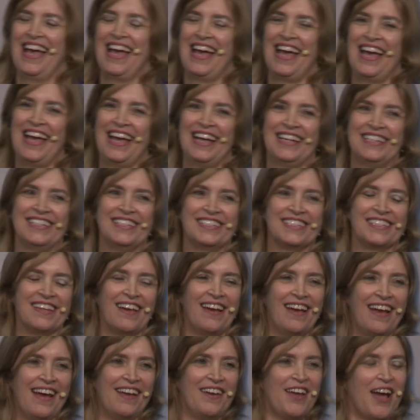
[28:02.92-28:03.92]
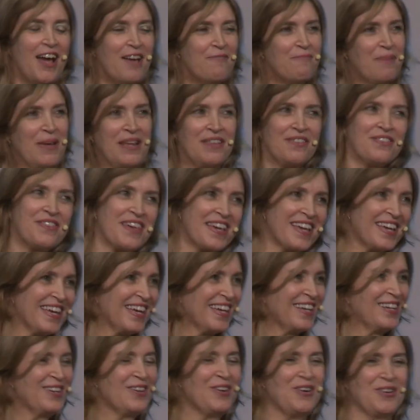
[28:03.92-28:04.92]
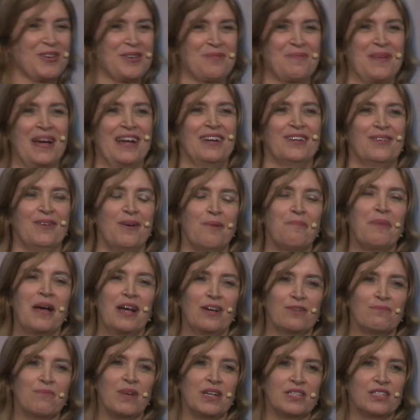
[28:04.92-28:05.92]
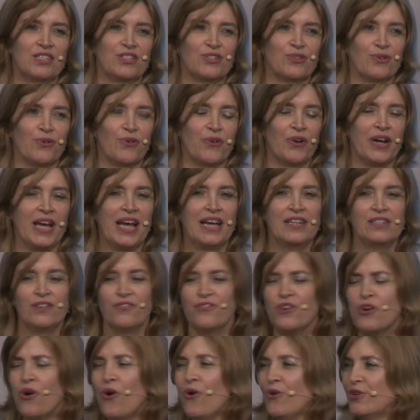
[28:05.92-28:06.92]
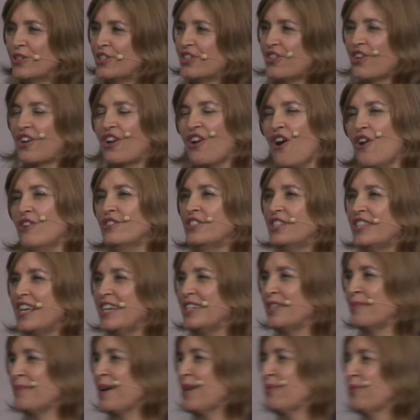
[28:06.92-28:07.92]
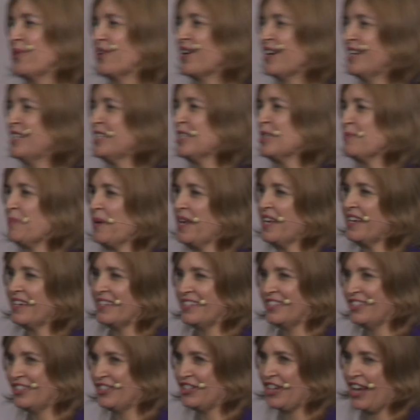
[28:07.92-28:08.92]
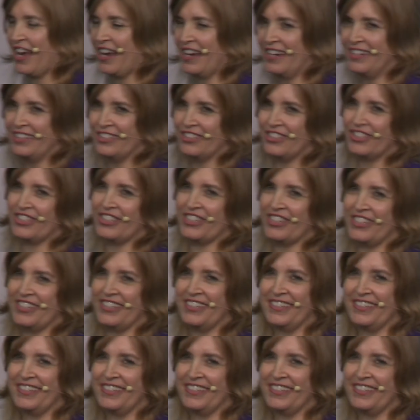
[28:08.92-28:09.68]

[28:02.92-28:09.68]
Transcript: And, and I've been thinking a lot about, about my story. And of course, the content about what I speak has changed.